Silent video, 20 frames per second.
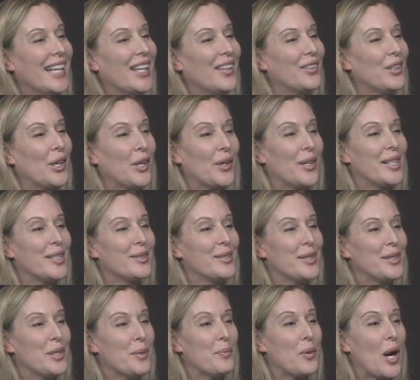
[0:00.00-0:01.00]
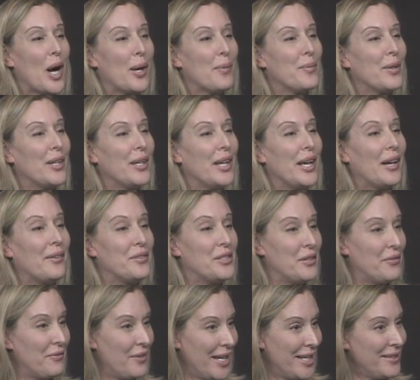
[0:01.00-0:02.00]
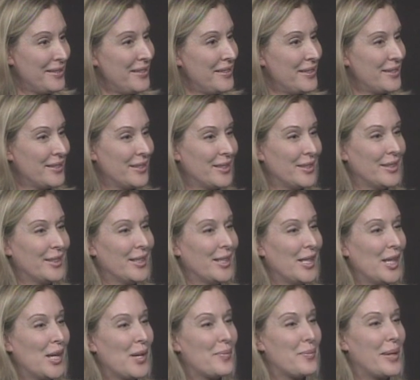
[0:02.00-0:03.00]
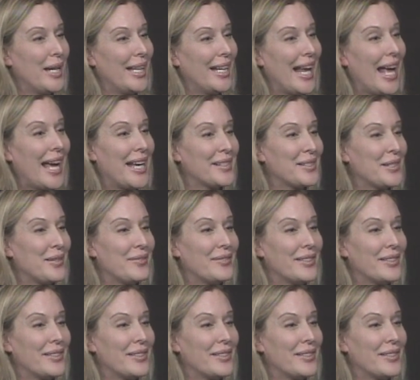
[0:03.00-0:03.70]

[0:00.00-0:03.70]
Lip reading: There is a Department of Defense, but as of